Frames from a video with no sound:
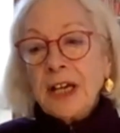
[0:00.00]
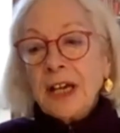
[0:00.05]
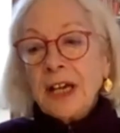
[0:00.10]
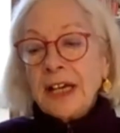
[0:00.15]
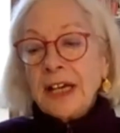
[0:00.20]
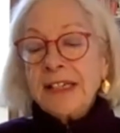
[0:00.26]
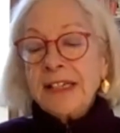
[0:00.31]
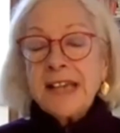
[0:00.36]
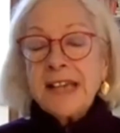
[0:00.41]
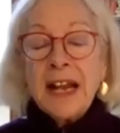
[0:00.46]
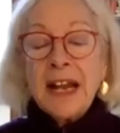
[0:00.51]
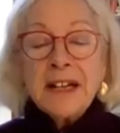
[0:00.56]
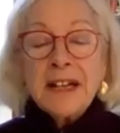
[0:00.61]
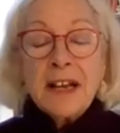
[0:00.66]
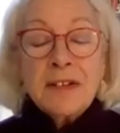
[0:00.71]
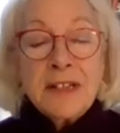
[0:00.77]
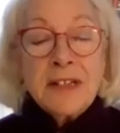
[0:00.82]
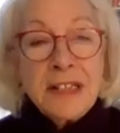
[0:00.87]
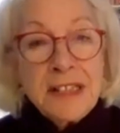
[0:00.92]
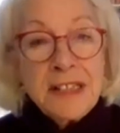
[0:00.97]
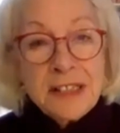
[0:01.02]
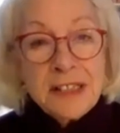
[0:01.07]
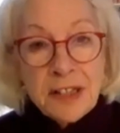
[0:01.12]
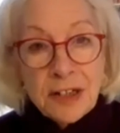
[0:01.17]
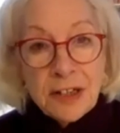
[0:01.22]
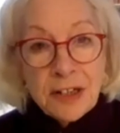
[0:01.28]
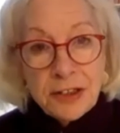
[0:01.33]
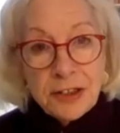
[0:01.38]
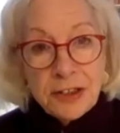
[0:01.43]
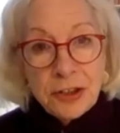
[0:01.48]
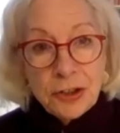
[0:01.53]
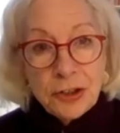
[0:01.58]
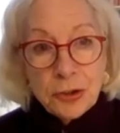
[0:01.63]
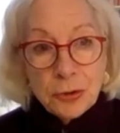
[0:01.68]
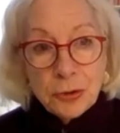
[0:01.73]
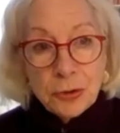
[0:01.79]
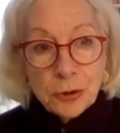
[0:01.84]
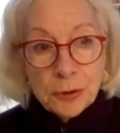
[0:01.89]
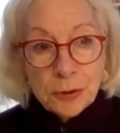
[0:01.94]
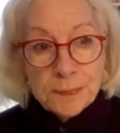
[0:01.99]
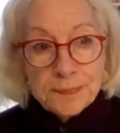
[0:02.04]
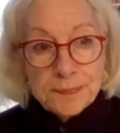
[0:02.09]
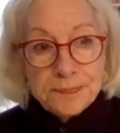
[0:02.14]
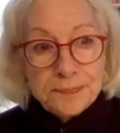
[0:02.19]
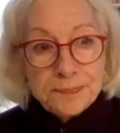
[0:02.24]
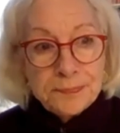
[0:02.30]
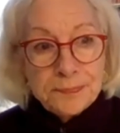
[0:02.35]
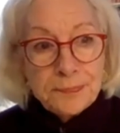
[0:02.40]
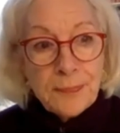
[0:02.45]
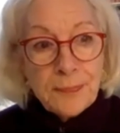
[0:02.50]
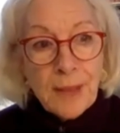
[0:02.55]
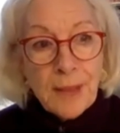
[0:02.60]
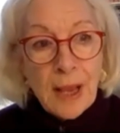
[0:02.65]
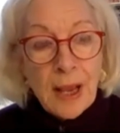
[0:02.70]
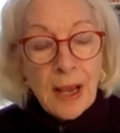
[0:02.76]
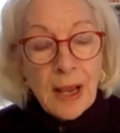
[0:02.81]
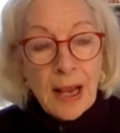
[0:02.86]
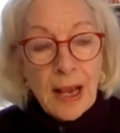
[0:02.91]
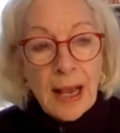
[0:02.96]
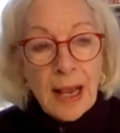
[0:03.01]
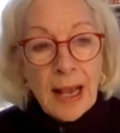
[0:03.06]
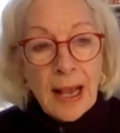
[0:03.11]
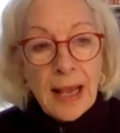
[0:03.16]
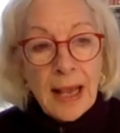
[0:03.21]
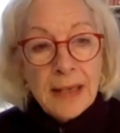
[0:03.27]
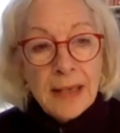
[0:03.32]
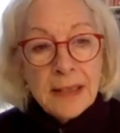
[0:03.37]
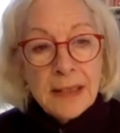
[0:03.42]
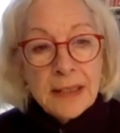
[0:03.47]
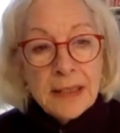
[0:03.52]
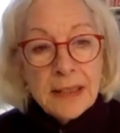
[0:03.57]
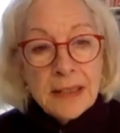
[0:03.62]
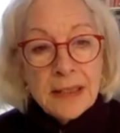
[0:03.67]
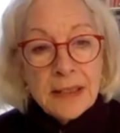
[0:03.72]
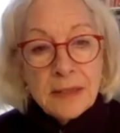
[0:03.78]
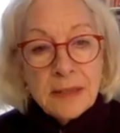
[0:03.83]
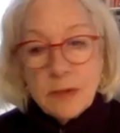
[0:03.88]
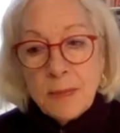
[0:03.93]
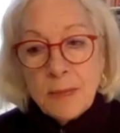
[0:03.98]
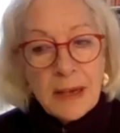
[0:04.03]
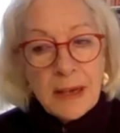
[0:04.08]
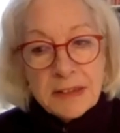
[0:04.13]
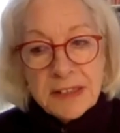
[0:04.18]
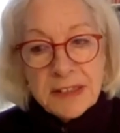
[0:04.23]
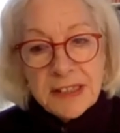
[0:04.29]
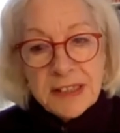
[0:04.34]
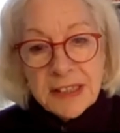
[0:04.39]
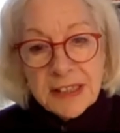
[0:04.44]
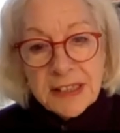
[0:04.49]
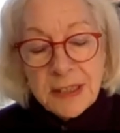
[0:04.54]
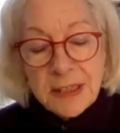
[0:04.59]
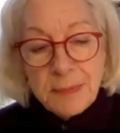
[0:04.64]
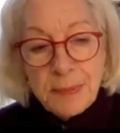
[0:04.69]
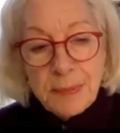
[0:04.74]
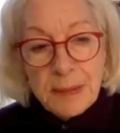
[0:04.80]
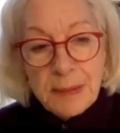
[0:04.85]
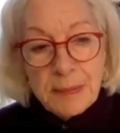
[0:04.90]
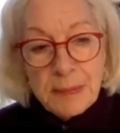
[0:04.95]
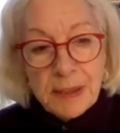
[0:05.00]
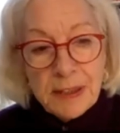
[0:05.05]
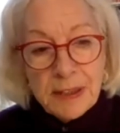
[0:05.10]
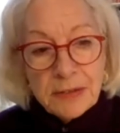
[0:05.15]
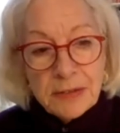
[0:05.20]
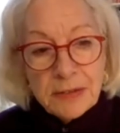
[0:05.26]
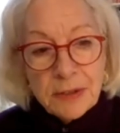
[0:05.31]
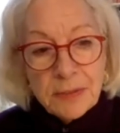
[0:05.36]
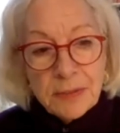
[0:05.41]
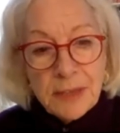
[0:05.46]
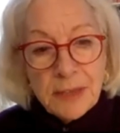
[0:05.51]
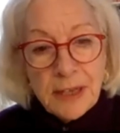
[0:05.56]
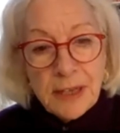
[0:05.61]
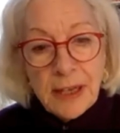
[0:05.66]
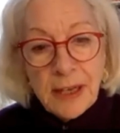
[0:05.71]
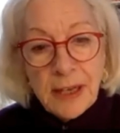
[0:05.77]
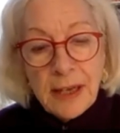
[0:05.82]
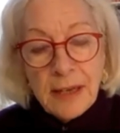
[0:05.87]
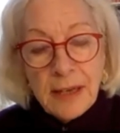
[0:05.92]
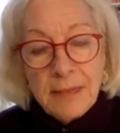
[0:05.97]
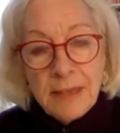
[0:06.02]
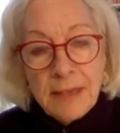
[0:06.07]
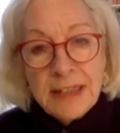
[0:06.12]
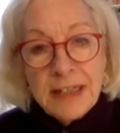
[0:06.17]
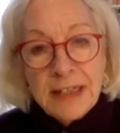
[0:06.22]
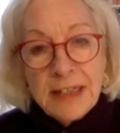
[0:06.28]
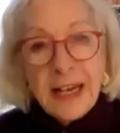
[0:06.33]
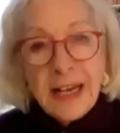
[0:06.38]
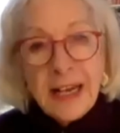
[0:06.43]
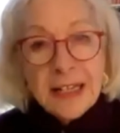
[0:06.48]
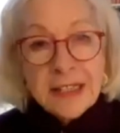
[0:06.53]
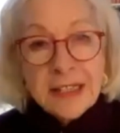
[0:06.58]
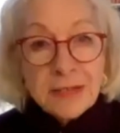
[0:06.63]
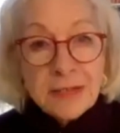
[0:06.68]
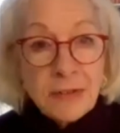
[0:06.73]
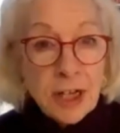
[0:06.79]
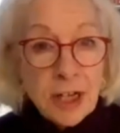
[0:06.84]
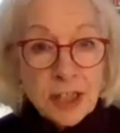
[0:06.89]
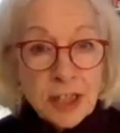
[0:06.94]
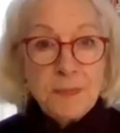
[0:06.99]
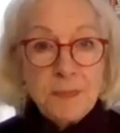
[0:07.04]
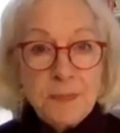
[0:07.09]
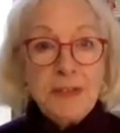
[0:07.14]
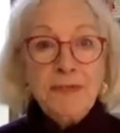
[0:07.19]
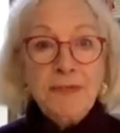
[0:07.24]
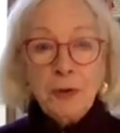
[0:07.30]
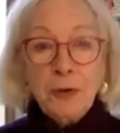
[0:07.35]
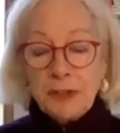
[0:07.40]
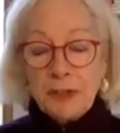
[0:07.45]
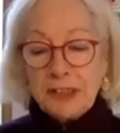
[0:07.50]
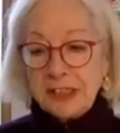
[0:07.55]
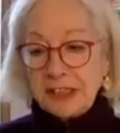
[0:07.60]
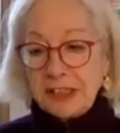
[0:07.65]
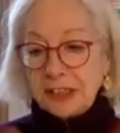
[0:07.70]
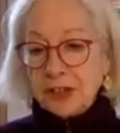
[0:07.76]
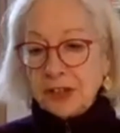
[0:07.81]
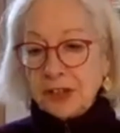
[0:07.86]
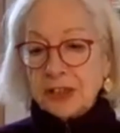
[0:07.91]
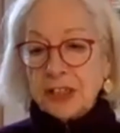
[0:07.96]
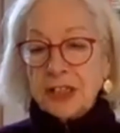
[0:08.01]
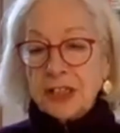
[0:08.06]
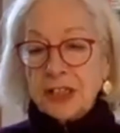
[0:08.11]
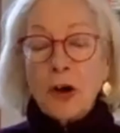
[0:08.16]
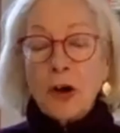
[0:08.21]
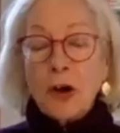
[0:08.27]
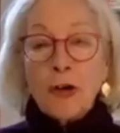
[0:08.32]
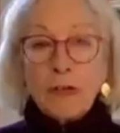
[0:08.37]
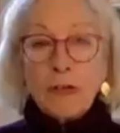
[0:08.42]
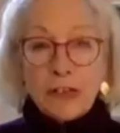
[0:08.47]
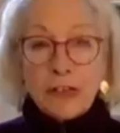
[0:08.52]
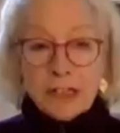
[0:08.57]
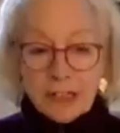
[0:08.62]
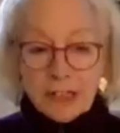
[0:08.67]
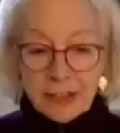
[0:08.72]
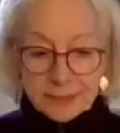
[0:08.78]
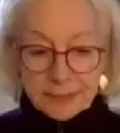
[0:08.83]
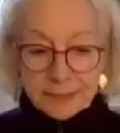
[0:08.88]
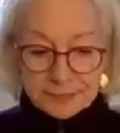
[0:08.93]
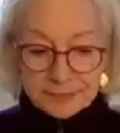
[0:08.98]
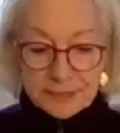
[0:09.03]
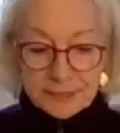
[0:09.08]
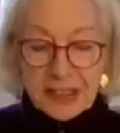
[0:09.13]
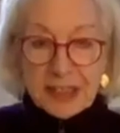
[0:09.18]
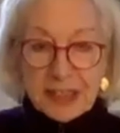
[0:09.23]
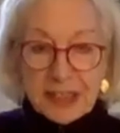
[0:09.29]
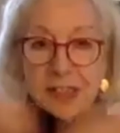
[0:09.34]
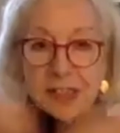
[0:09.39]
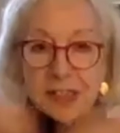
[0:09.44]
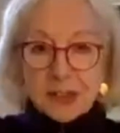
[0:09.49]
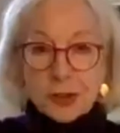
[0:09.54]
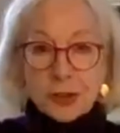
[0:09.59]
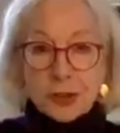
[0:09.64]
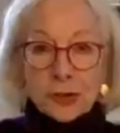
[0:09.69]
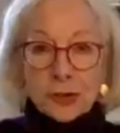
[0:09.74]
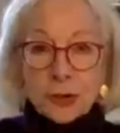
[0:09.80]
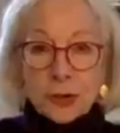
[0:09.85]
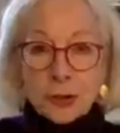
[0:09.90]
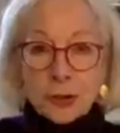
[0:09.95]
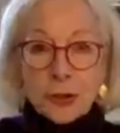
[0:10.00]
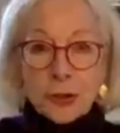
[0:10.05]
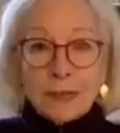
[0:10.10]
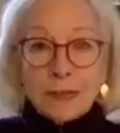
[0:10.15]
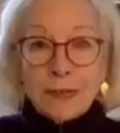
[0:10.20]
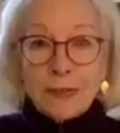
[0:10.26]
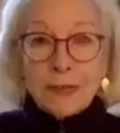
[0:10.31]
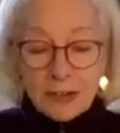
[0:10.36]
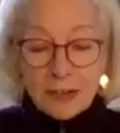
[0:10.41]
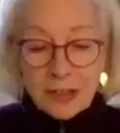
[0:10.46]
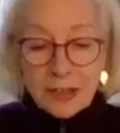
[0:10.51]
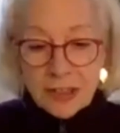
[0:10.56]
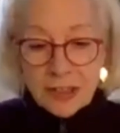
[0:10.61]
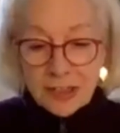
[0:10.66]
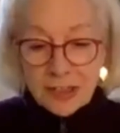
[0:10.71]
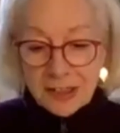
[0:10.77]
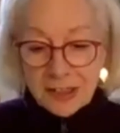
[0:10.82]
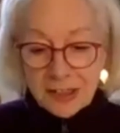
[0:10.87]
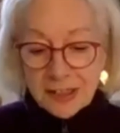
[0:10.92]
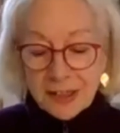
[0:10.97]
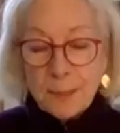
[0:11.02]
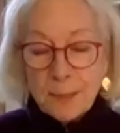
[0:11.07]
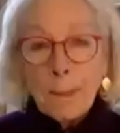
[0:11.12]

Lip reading: He sat down and he started to talk. And there were about 60 people in the room. And Mandela has a raspy voice. He's not an orator. He doesn't do flourishes.